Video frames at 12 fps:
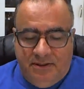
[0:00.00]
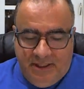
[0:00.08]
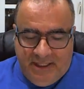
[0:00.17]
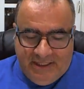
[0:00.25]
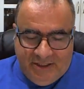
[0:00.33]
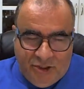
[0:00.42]

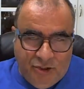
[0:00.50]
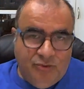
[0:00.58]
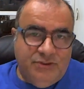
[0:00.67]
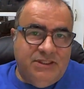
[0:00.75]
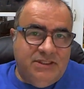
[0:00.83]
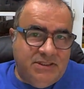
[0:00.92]
it
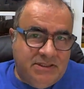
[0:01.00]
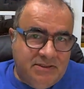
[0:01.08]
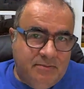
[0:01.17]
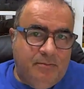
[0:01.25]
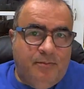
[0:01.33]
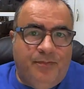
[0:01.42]
uses
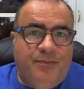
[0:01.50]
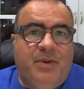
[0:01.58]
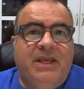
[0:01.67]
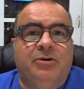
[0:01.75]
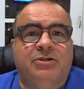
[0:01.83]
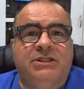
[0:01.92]

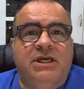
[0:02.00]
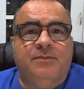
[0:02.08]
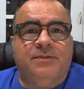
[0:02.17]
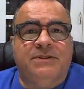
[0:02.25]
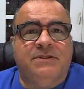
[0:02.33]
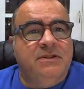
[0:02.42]
bigger
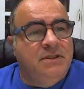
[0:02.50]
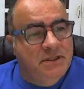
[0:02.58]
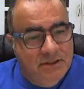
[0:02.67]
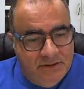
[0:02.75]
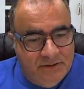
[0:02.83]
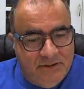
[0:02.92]
chips
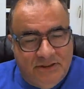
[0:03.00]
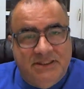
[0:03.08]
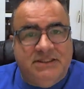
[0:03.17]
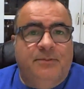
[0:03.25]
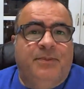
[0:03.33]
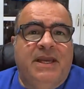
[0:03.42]
to
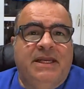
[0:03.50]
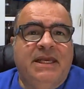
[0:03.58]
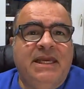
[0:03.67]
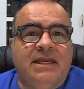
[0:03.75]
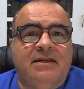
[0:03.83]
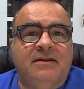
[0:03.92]
dissipate
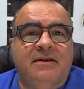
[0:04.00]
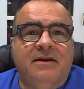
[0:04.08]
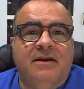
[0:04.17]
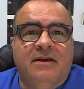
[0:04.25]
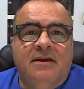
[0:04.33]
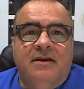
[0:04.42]
heat.
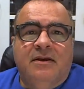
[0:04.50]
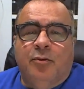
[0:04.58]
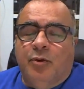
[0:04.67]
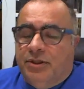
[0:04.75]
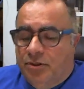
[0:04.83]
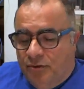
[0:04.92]

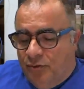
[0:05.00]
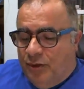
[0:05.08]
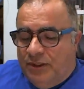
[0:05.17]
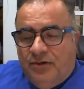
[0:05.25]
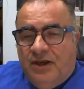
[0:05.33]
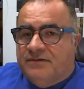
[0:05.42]
When
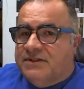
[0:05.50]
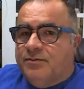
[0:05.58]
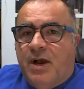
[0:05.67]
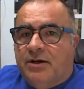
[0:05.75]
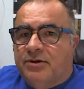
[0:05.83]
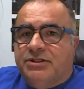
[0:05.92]
you have
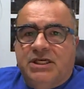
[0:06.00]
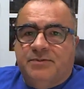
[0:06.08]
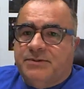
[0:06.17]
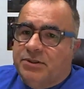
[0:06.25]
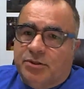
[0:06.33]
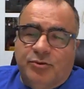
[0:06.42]
smaller
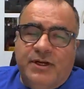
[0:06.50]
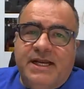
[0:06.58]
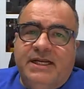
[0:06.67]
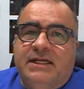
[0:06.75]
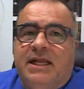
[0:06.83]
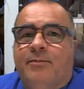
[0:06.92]
chips, you're
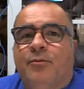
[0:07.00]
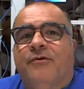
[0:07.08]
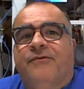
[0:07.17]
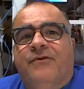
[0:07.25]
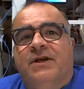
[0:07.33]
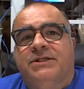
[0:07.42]
creating a lot more
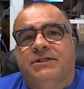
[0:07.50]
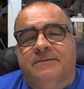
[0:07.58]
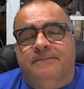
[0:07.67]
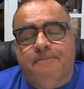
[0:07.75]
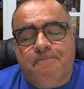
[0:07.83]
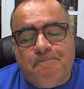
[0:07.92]
friction,
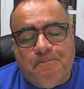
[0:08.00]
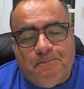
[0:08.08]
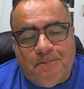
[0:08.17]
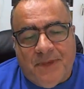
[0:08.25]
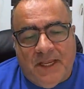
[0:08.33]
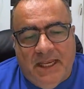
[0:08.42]

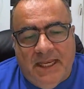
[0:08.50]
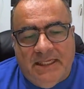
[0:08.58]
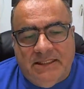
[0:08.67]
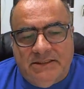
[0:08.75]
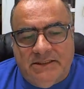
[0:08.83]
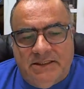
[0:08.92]

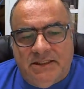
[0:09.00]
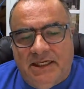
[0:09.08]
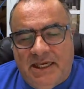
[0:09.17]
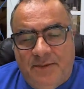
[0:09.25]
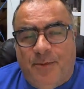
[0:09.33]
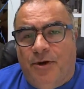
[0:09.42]
and
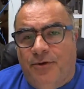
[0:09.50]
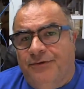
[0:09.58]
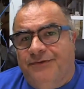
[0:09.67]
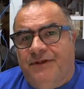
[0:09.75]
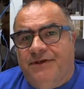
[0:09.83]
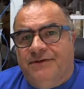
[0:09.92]
keep all
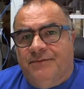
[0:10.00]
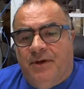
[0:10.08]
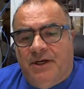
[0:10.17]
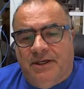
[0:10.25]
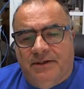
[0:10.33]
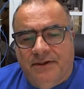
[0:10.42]
those things in
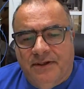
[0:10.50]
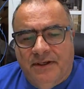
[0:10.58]
mind.